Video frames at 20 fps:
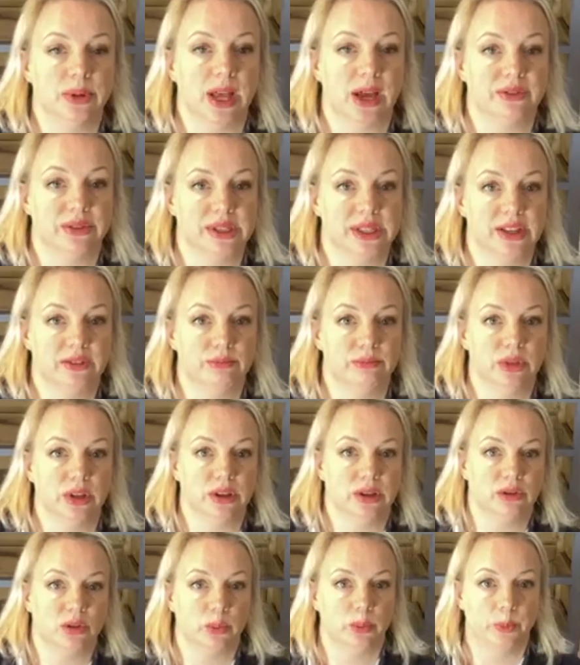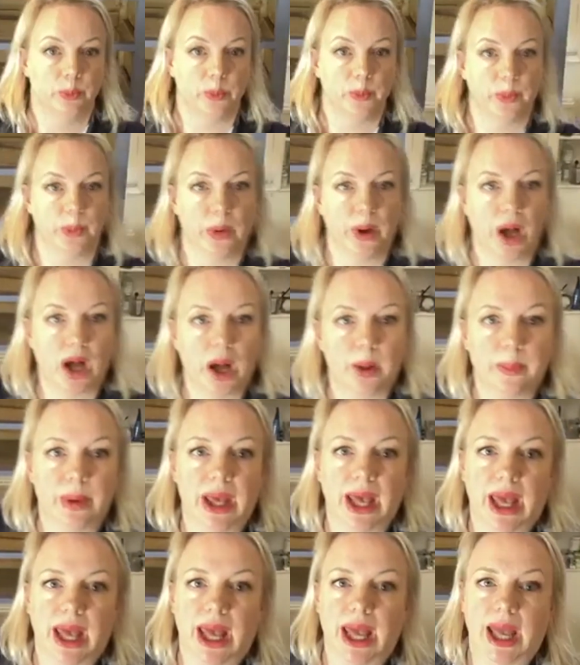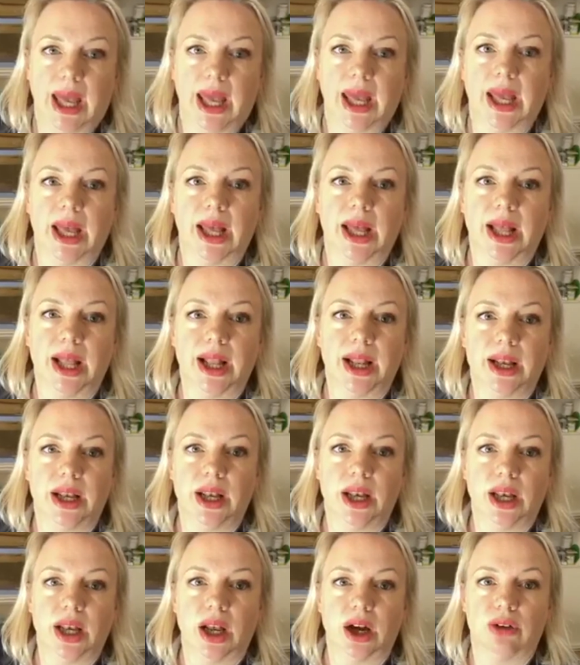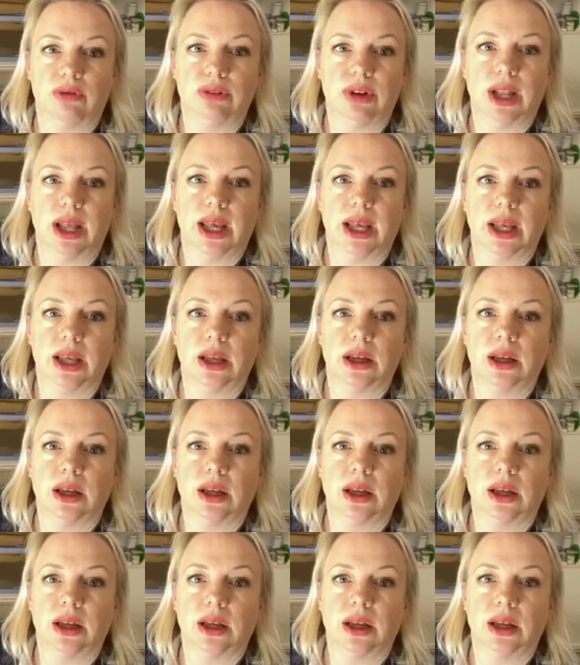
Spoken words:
I have a 7-month-old puppy. Lovely.